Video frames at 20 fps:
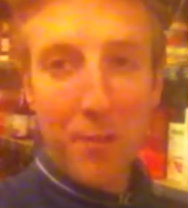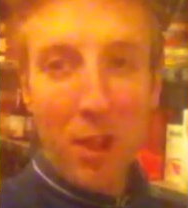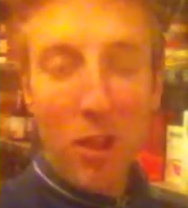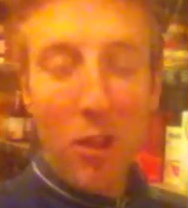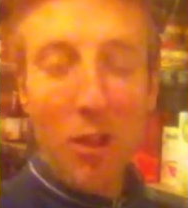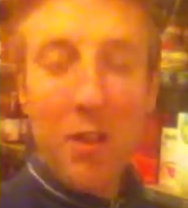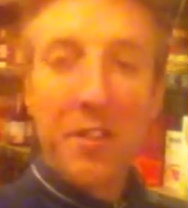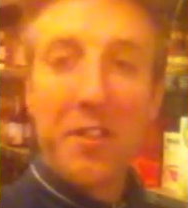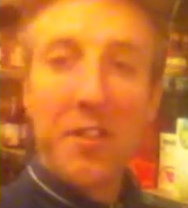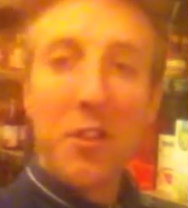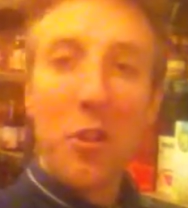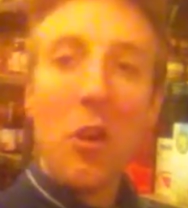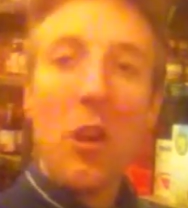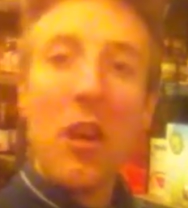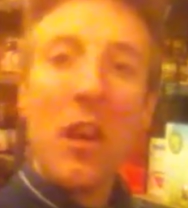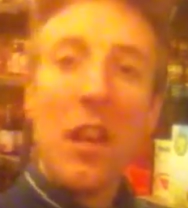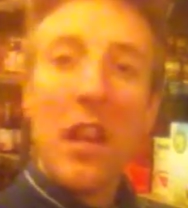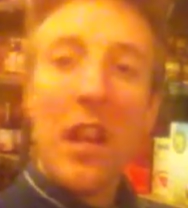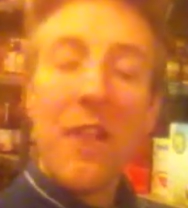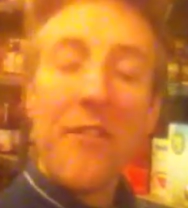All right. So
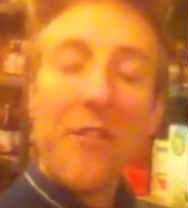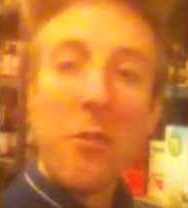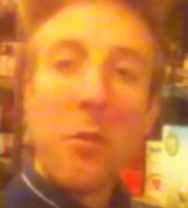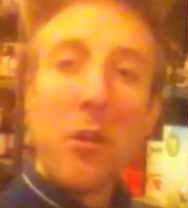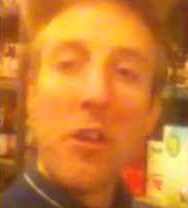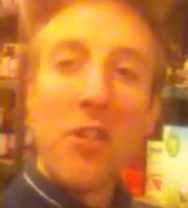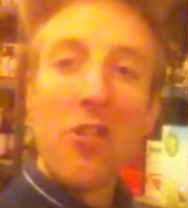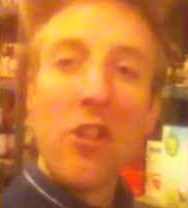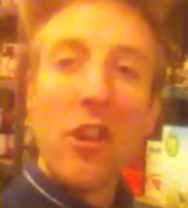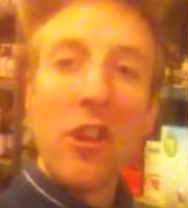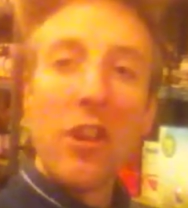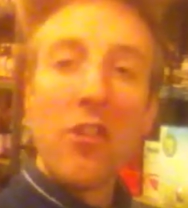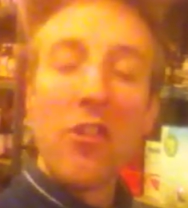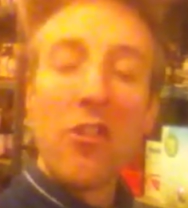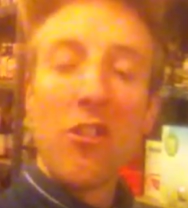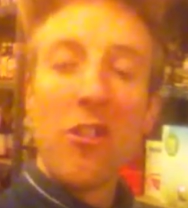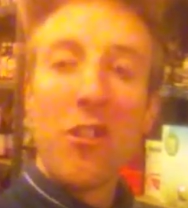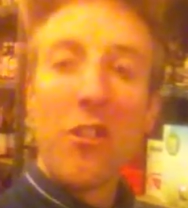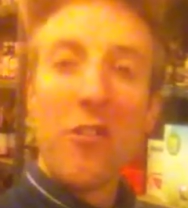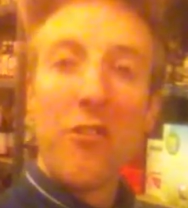if you want to
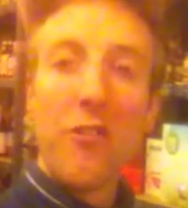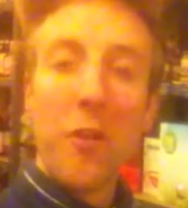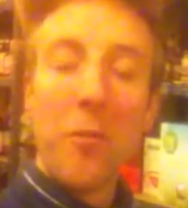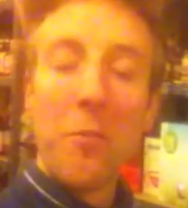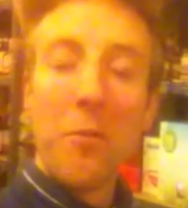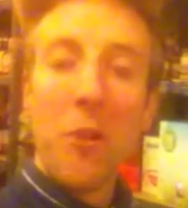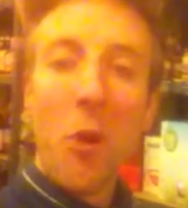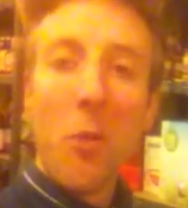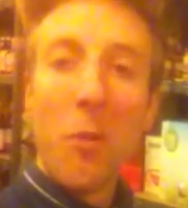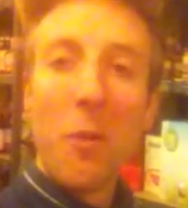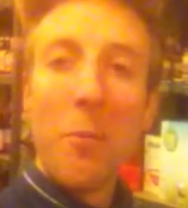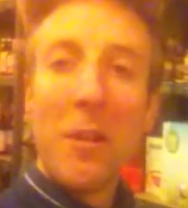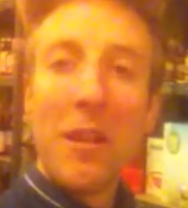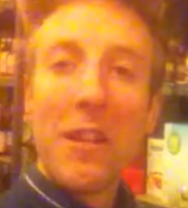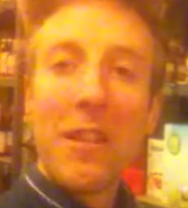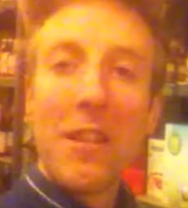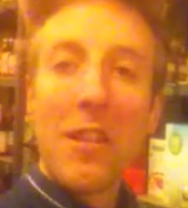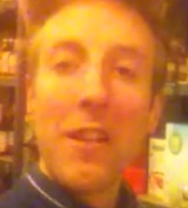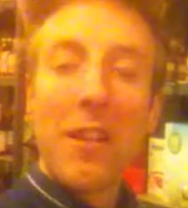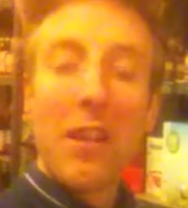change from normal
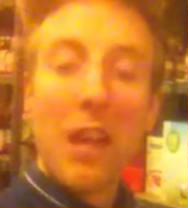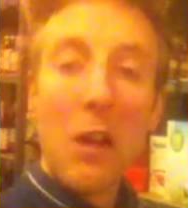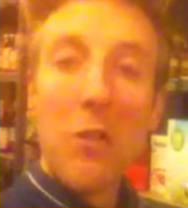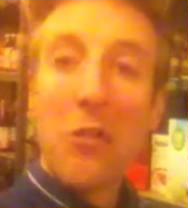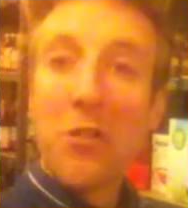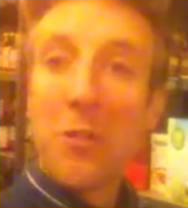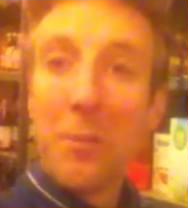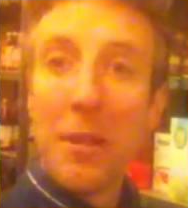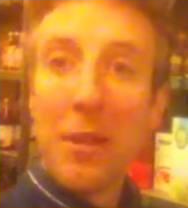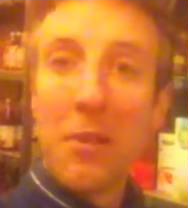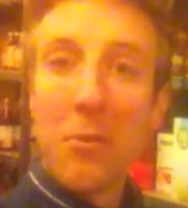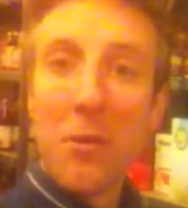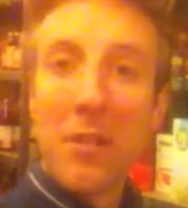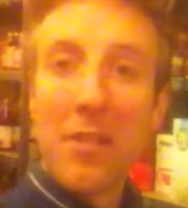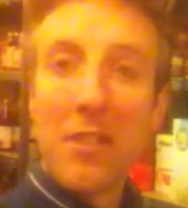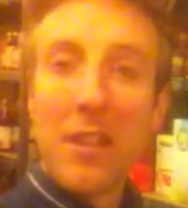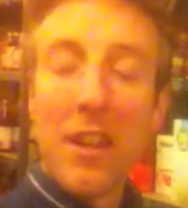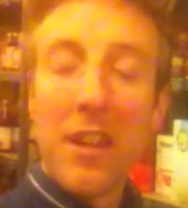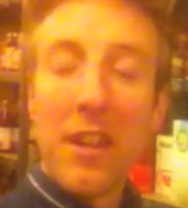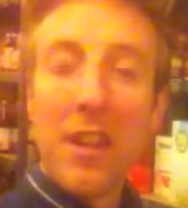milk, cow's milk, we'll
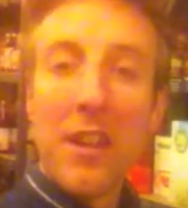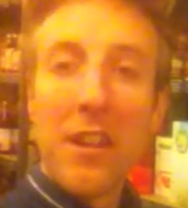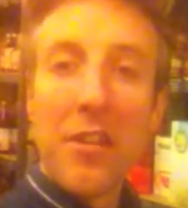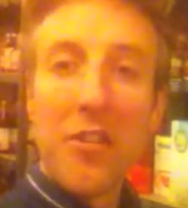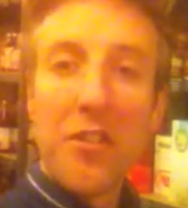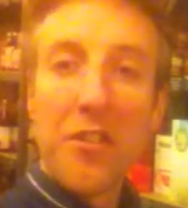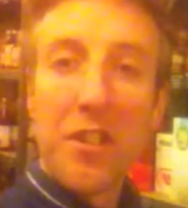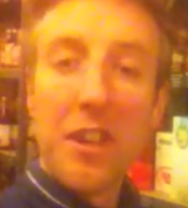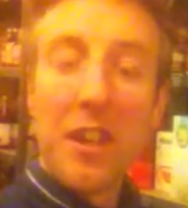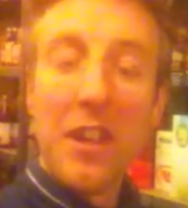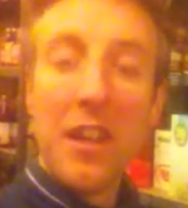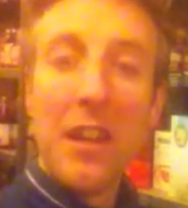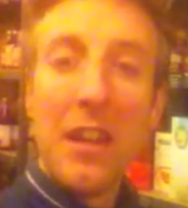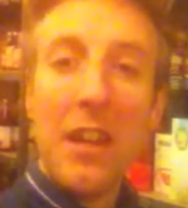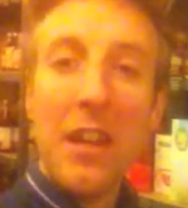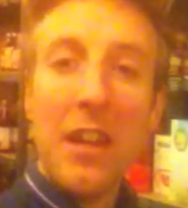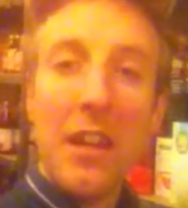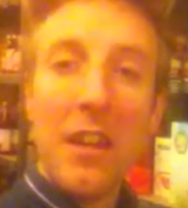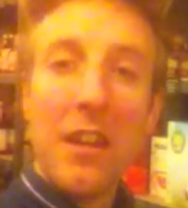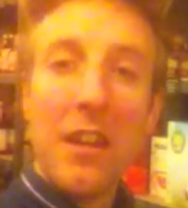say in your tea
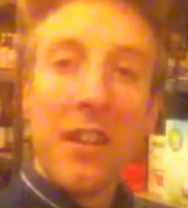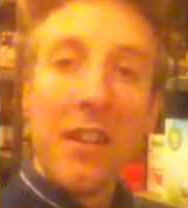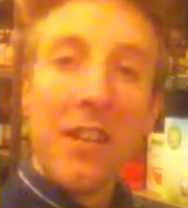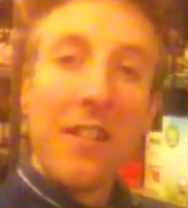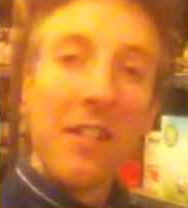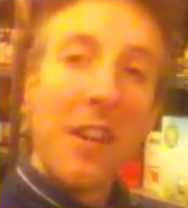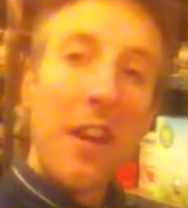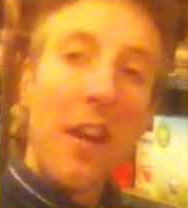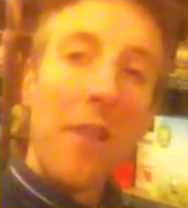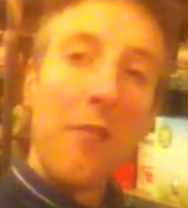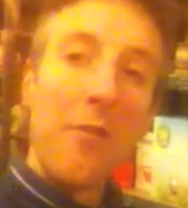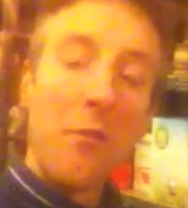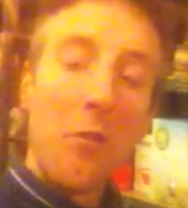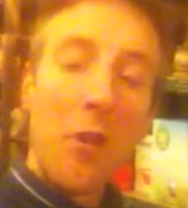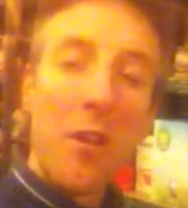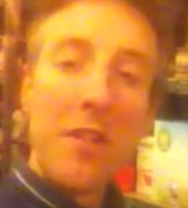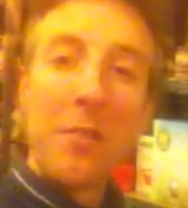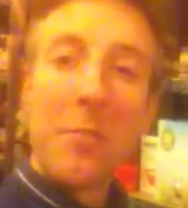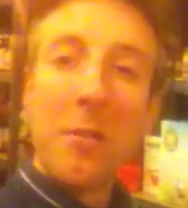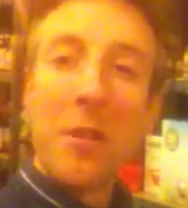start having
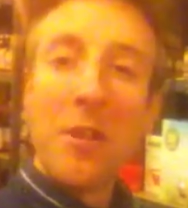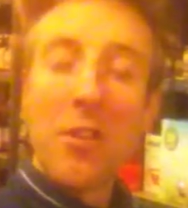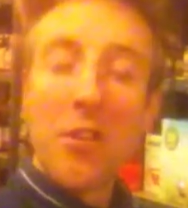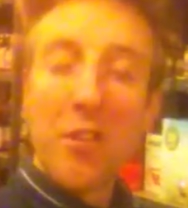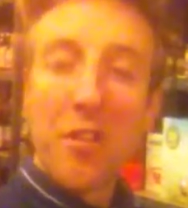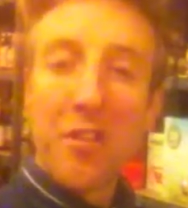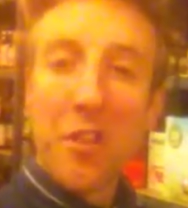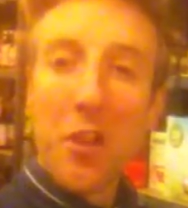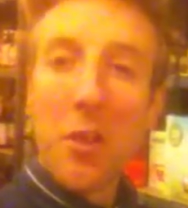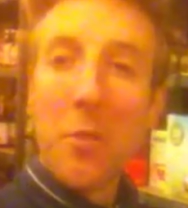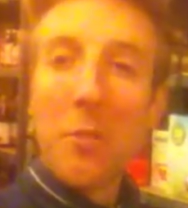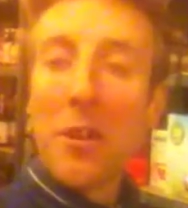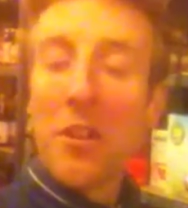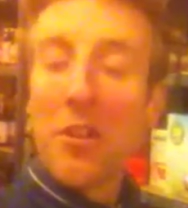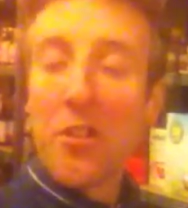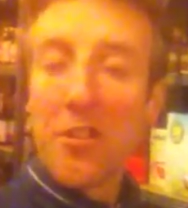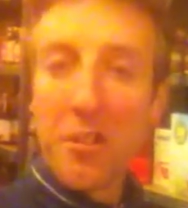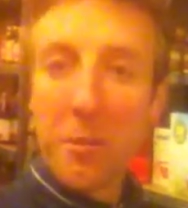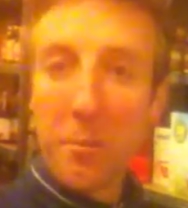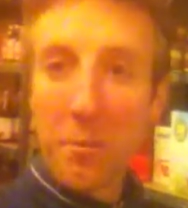rice milk or soy
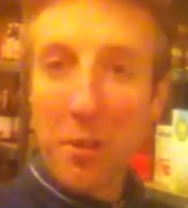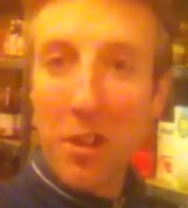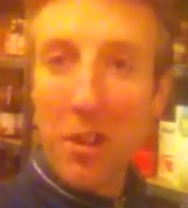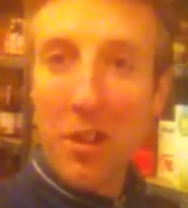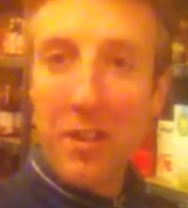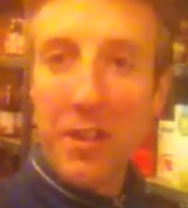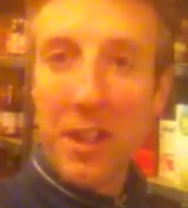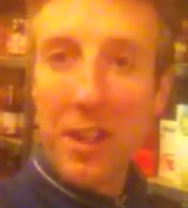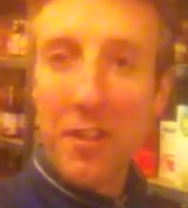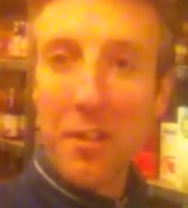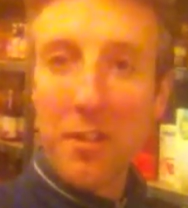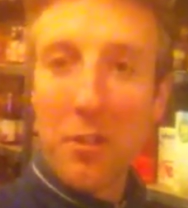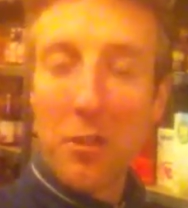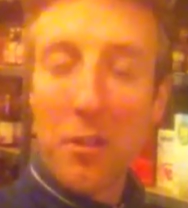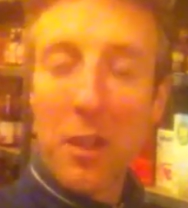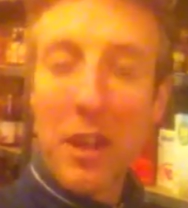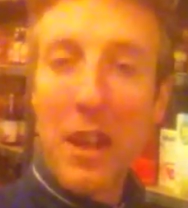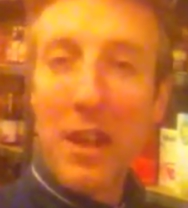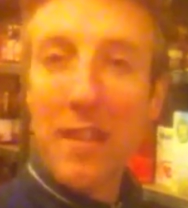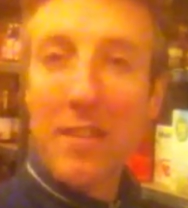milk or something like that.
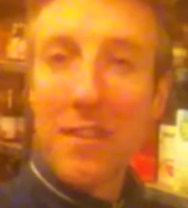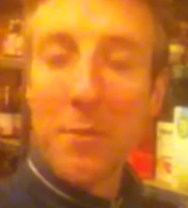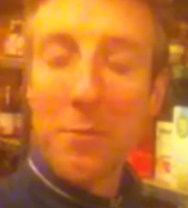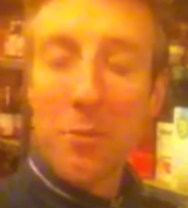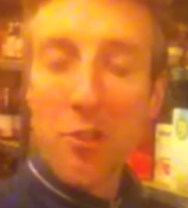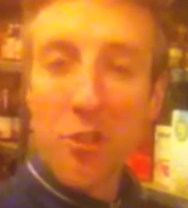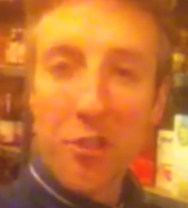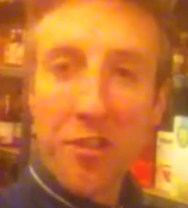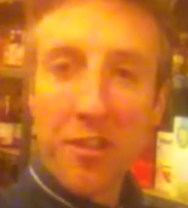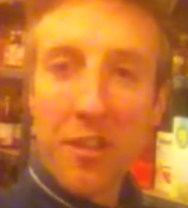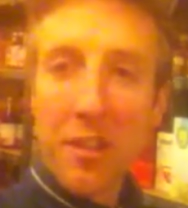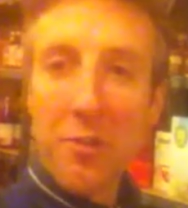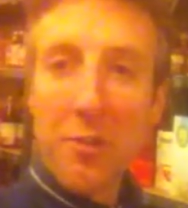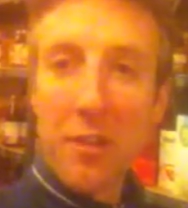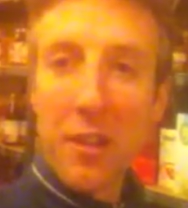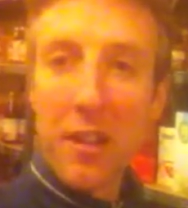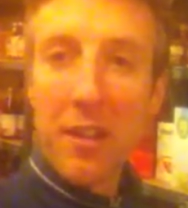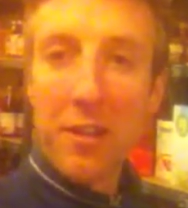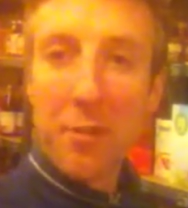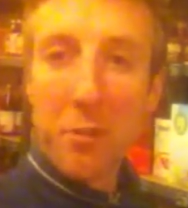Okay, and same with your
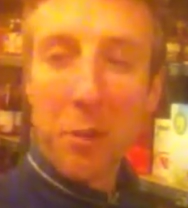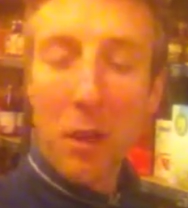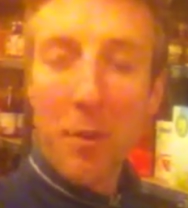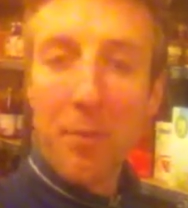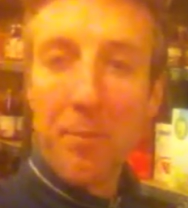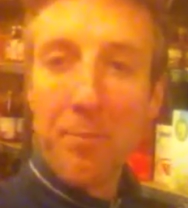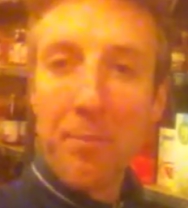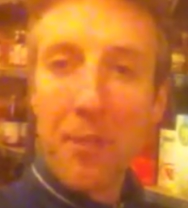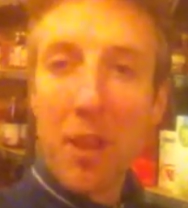cereal as well.